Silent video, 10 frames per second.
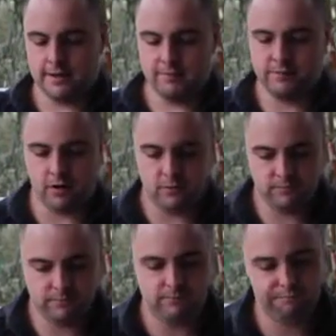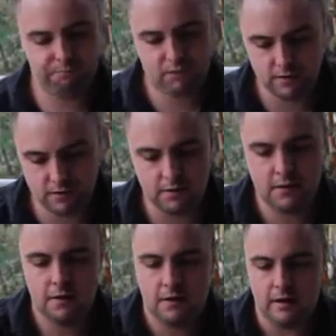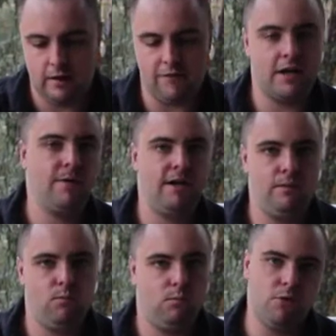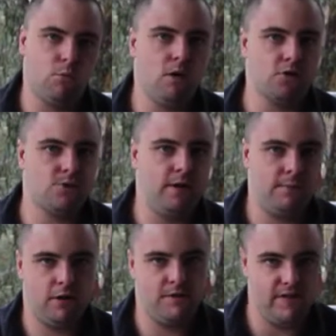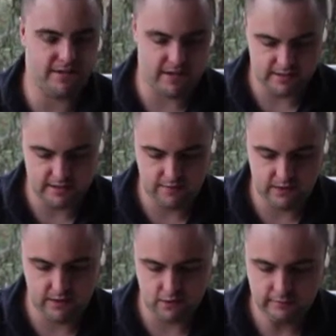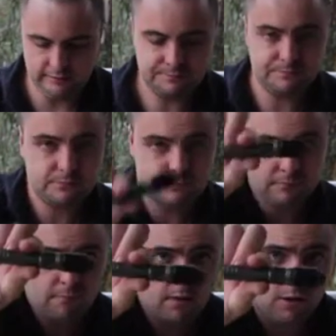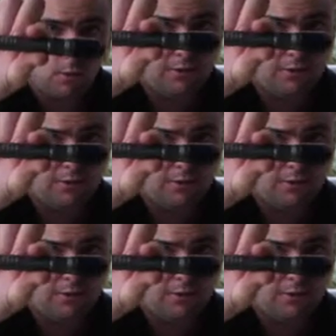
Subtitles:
So, if anybody has watched my previous EDC video, you would